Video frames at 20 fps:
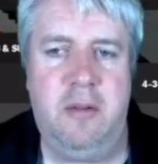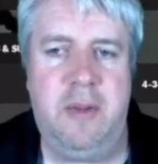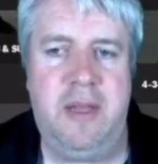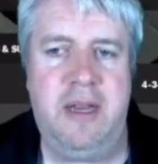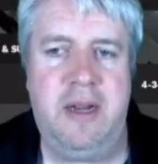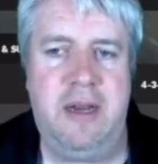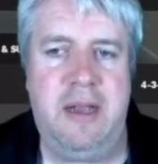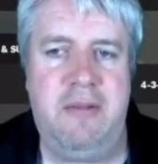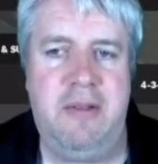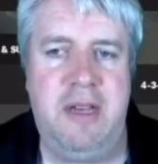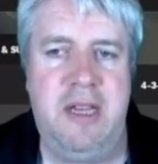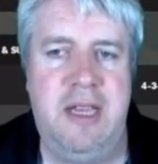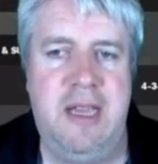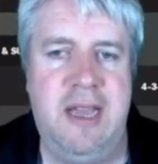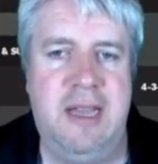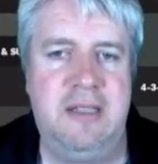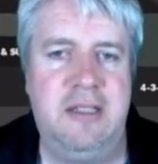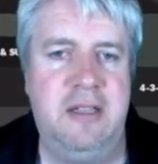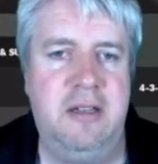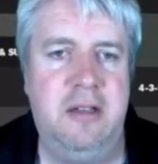Are we going to have
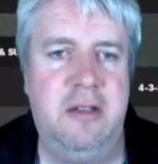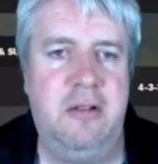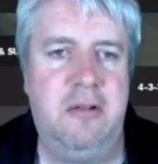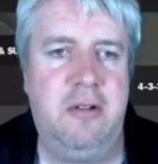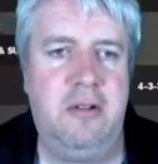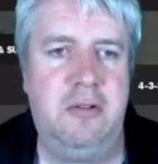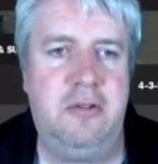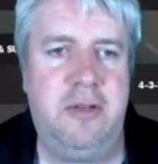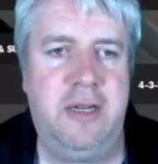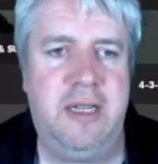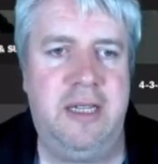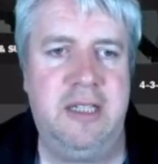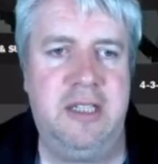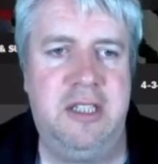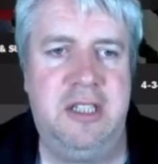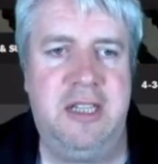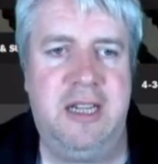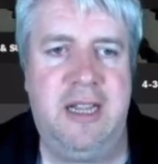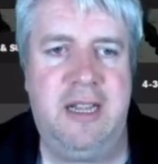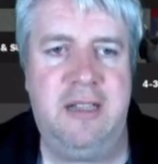yet another
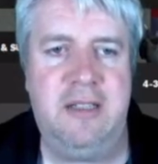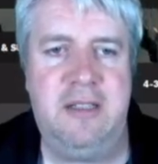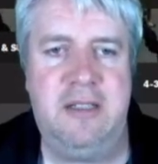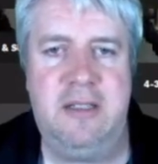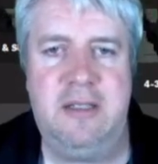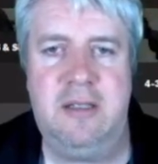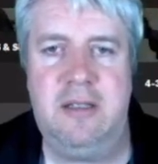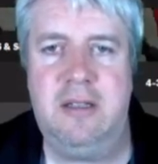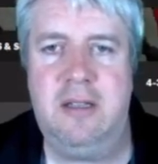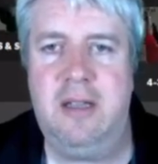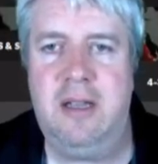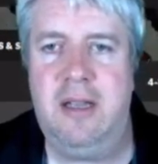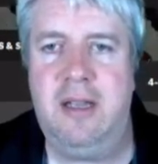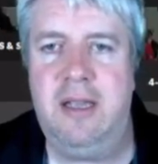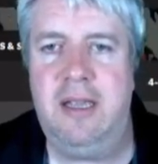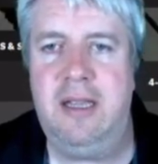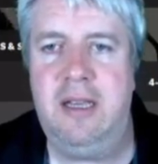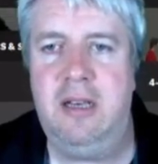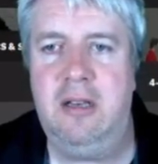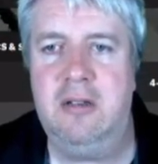Uldriķis chance?
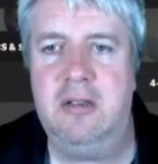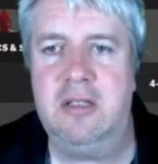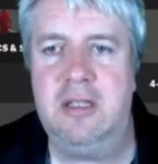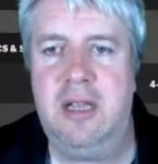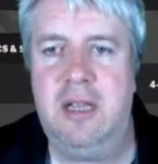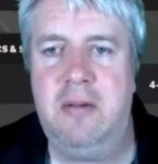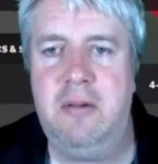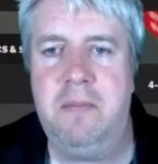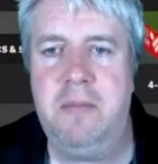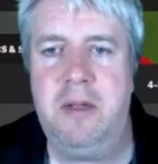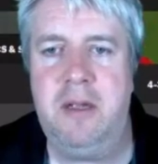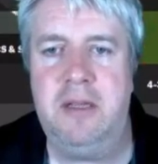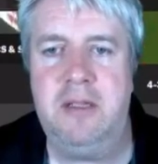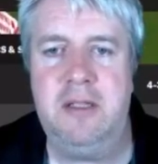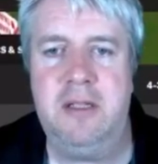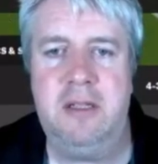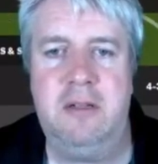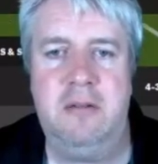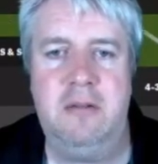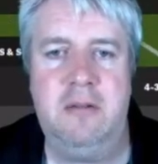It looks like we might
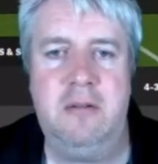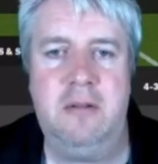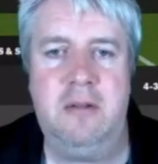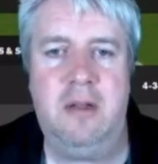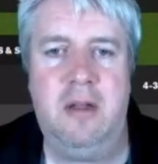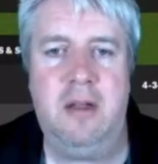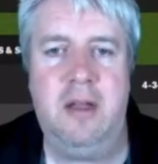do.